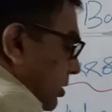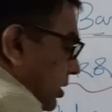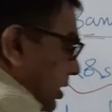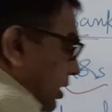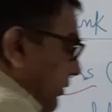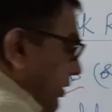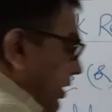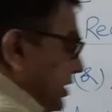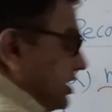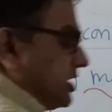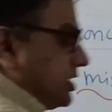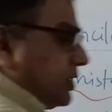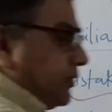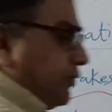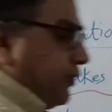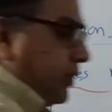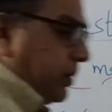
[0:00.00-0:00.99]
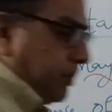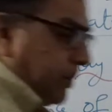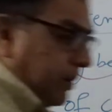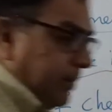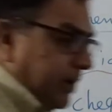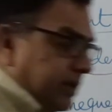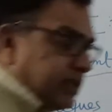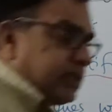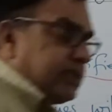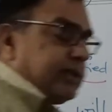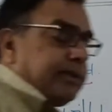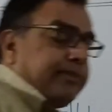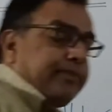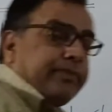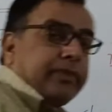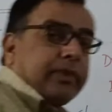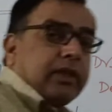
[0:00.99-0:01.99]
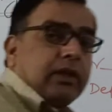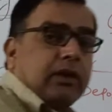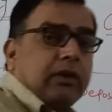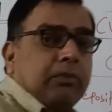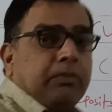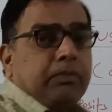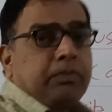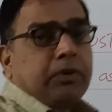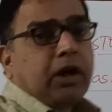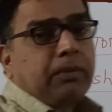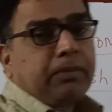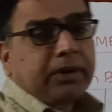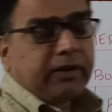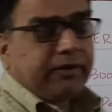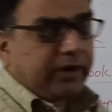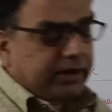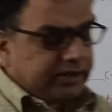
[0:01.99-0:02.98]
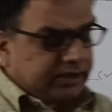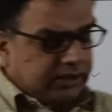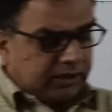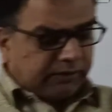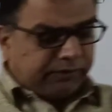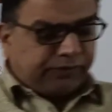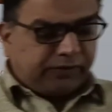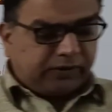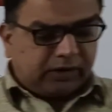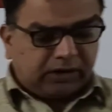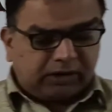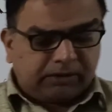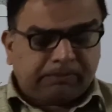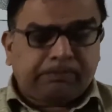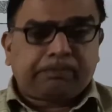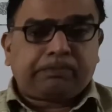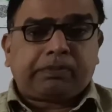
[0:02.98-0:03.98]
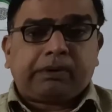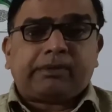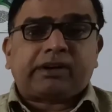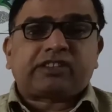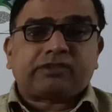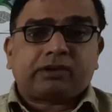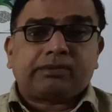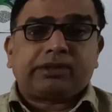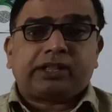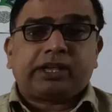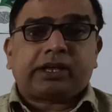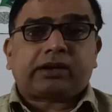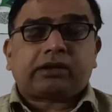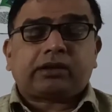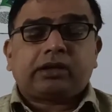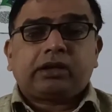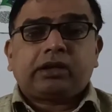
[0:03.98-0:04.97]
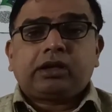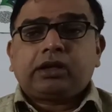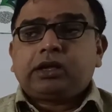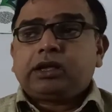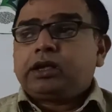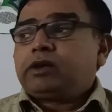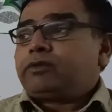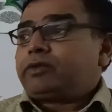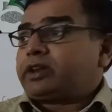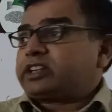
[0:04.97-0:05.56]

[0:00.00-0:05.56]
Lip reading: evidence for payments, proper evidence of payments will be there. For